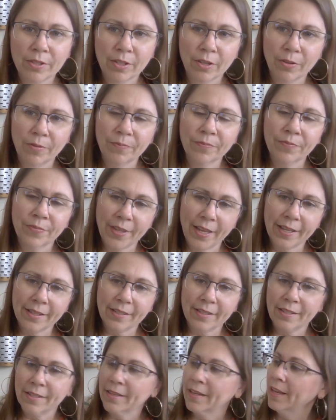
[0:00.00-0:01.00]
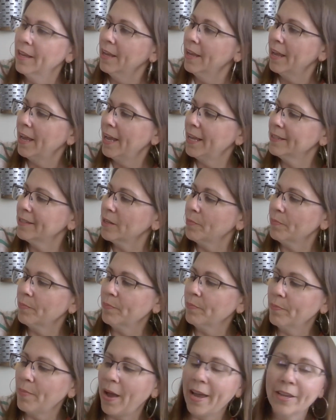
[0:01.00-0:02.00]
So that's ends up,
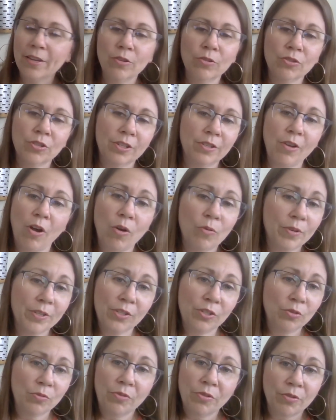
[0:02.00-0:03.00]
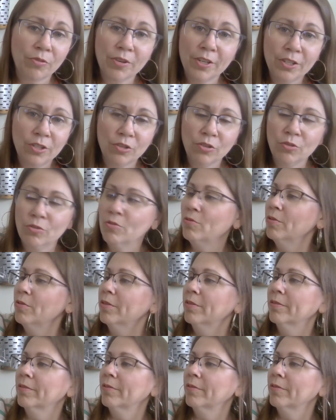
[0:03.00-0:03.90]
I usually always do 32